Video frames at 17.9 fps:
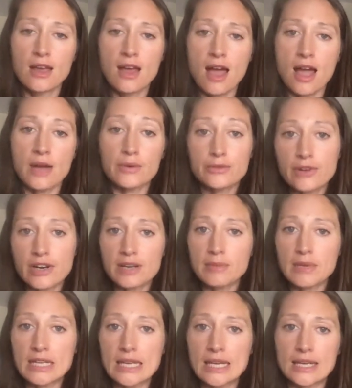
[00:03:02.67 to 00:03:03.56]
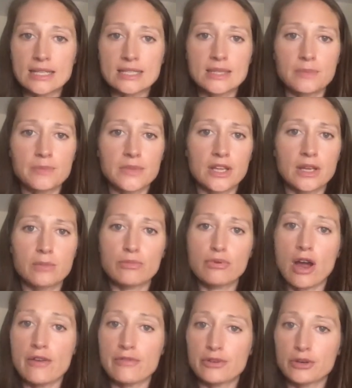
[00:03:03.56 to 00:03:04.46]
I would recommend getting something
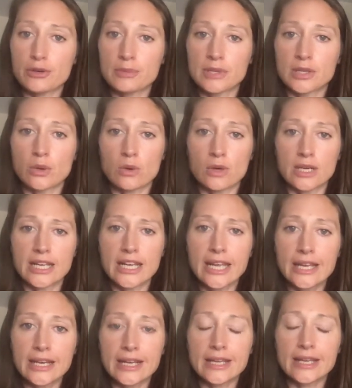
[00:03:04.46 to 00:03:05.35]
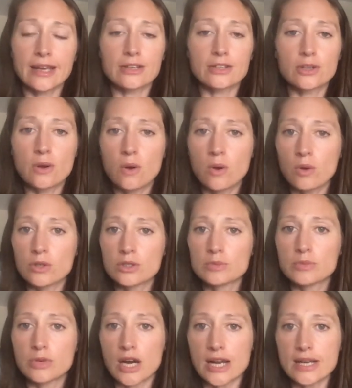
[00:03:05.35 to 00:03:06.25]
preferably organic and
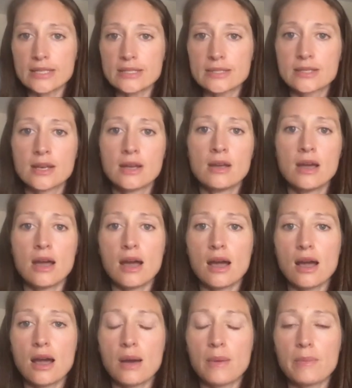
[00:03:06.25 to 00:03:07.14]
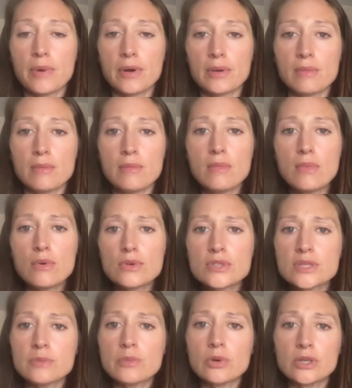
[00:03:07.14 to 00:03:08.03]
cold pressed, but
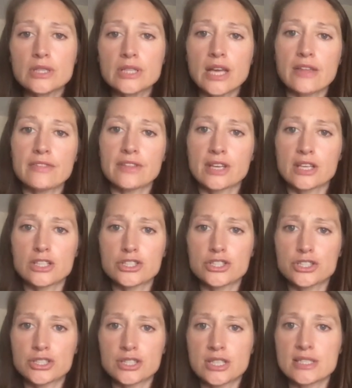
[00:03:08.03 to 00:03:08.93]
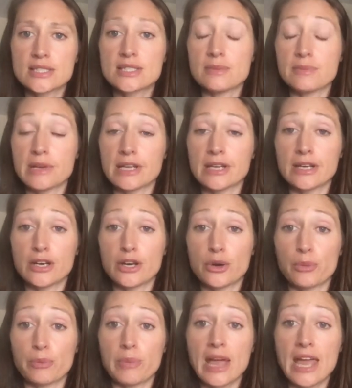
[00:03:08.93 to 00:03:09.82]
most importantly, I think it needs to be in an
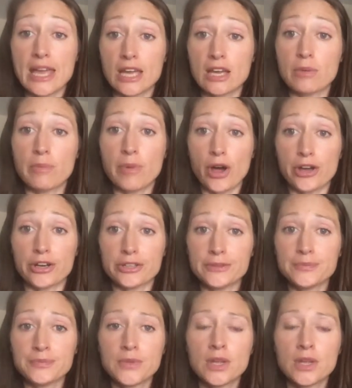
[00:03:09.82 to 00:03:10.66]
opaque bottle.